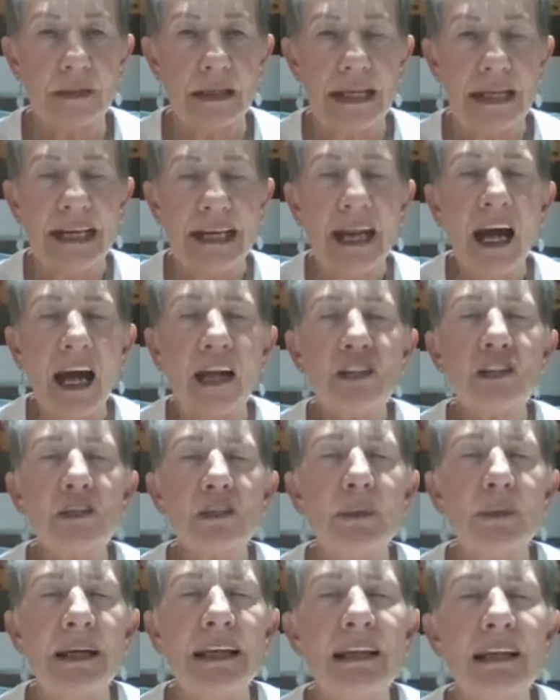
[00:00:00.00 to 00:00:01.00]
And I
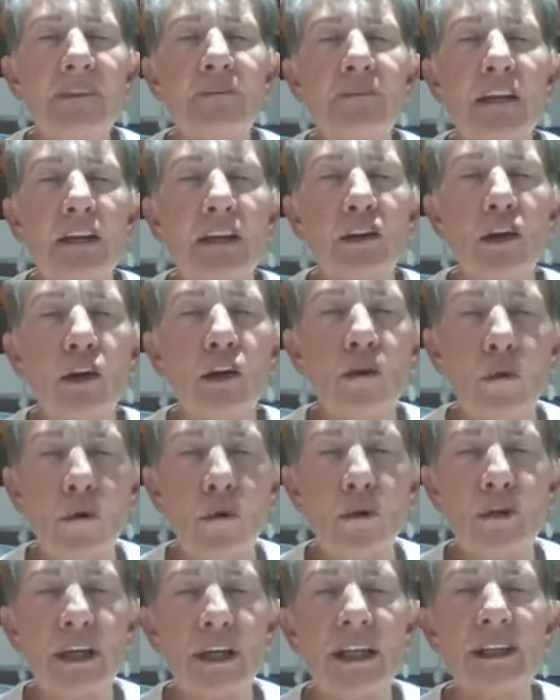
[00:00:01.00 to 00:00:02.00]
just believe that the
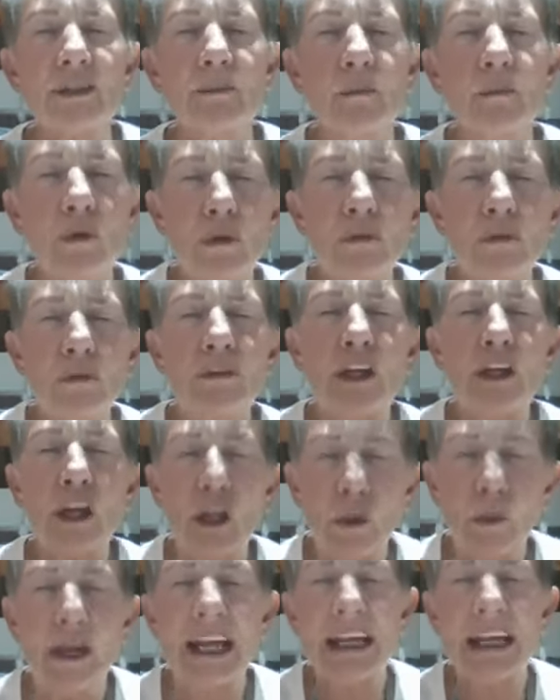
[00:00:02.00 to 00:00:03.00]
Lord is moving
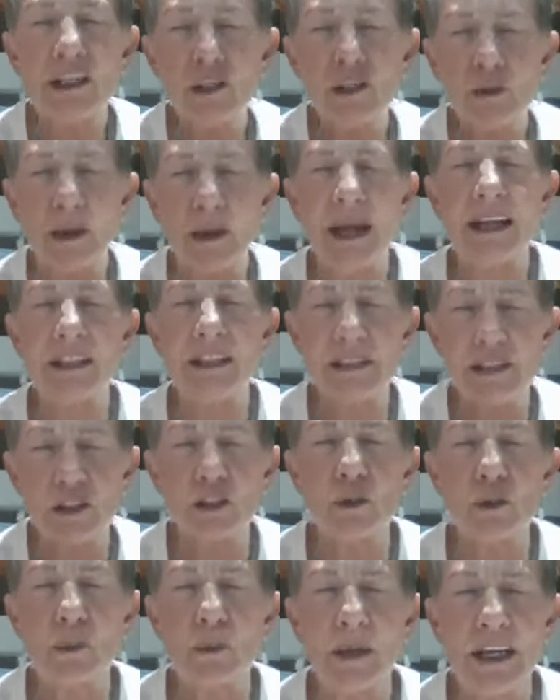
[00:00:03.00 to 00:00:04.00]
you into a
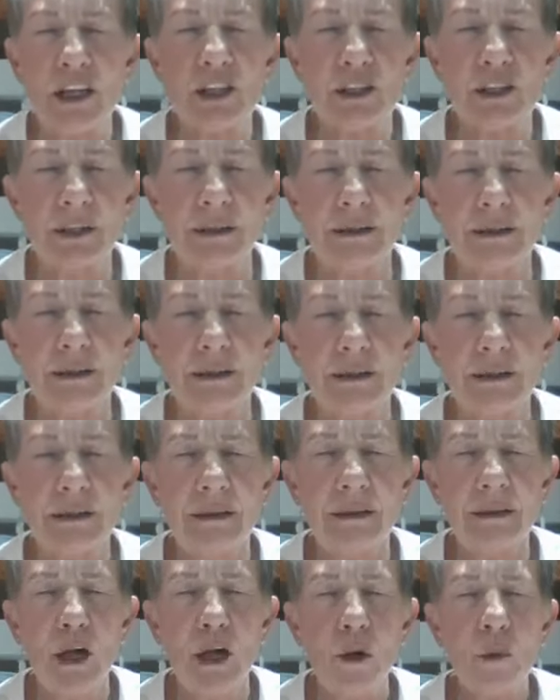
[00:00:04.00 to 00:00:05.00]
situation
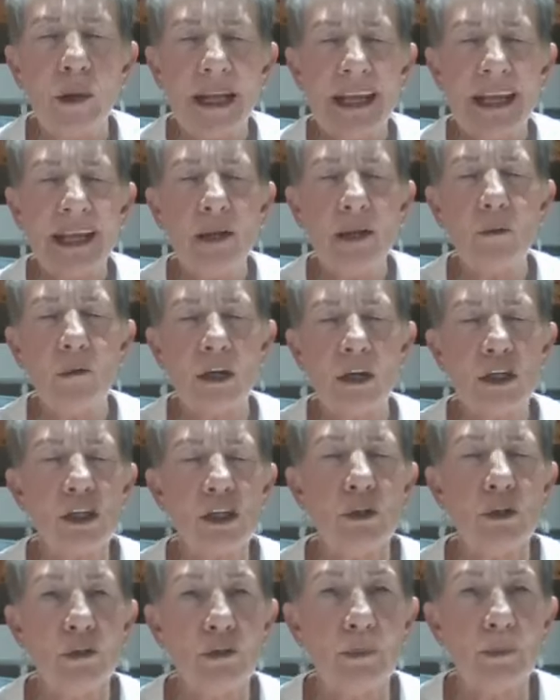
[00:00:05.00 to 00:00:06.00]
where He
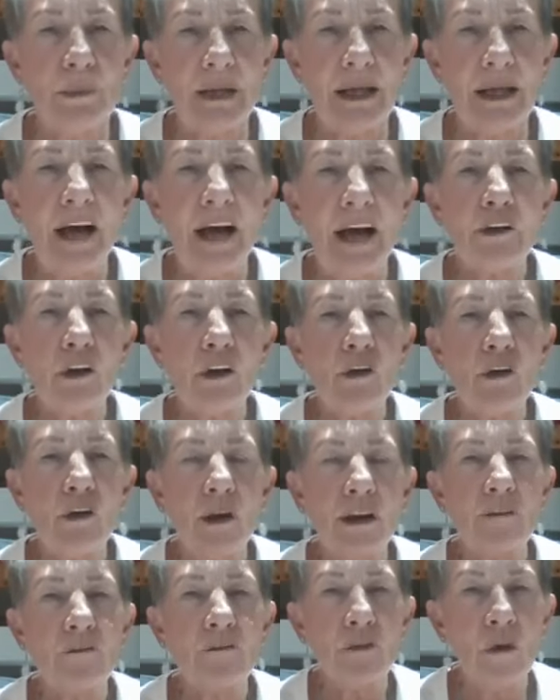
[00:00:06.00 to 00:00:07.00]
wants you to be. I don't know
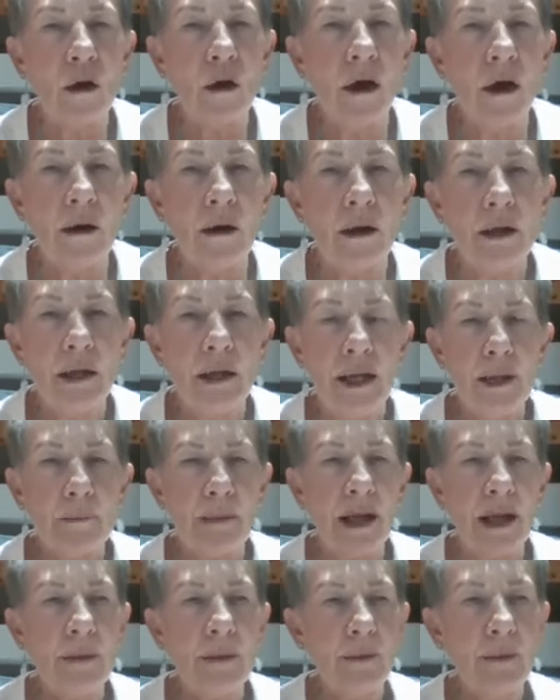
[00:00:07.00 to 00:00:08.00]
if you are
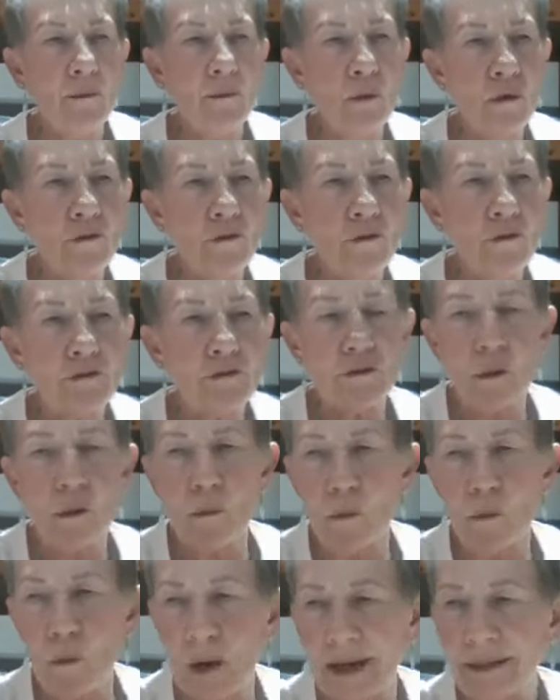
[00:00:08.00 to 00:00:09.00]
maybe moving
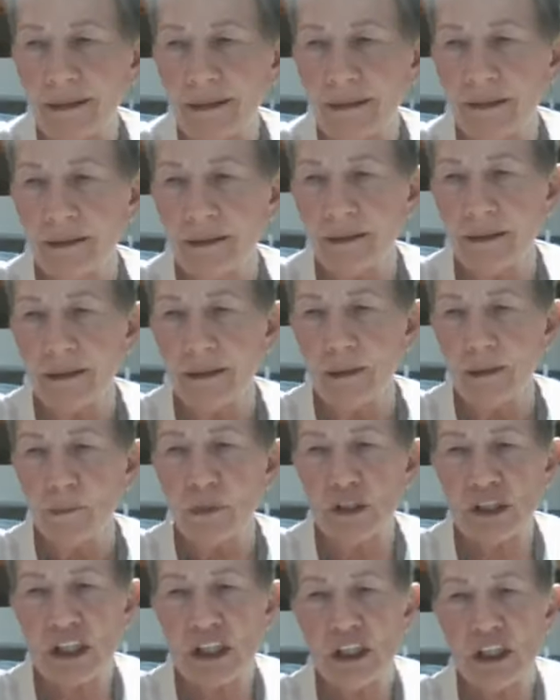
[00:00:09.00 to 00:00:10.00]
from one
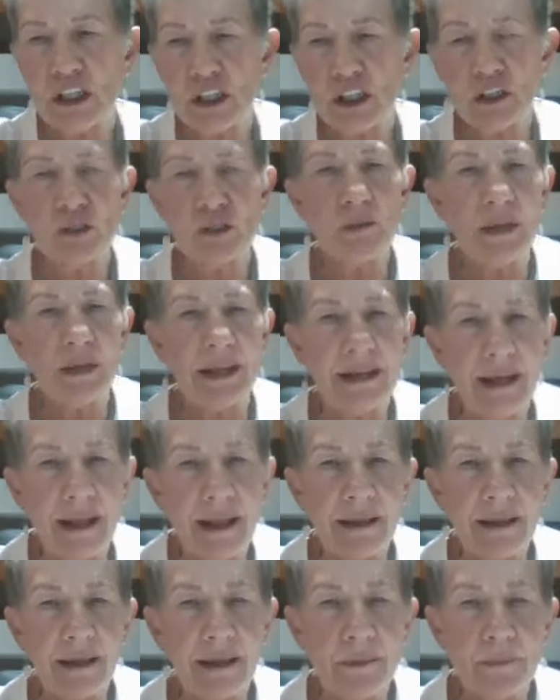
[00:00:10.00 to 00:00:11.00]
position to
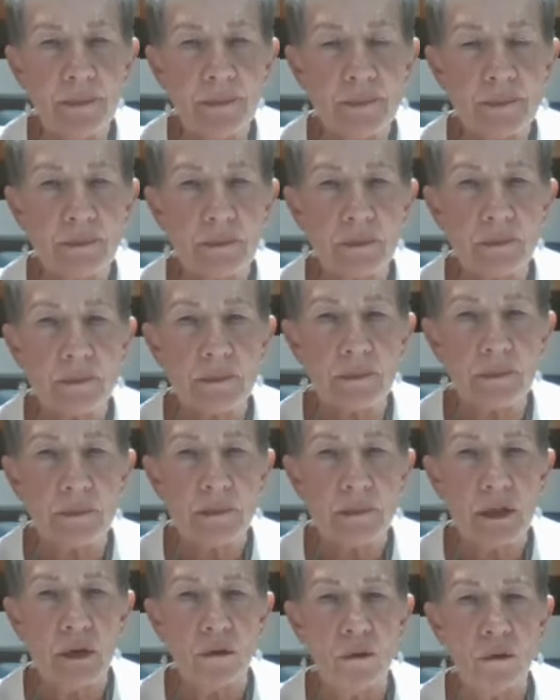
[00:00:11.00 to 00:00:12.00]
another
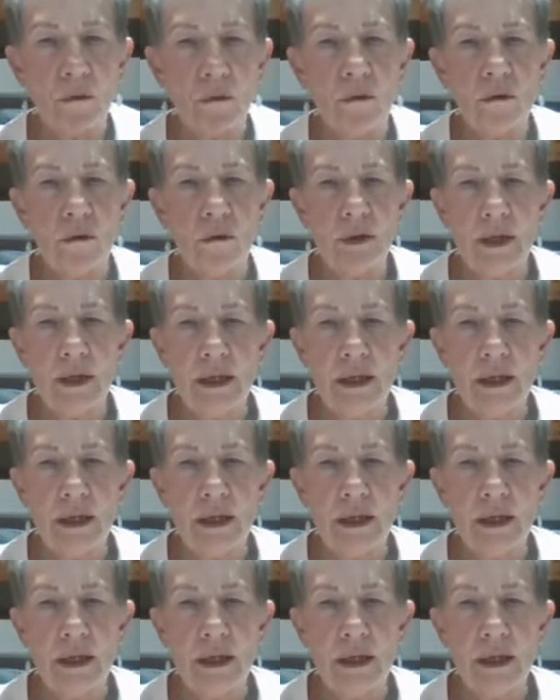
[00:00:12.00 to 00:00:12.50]
or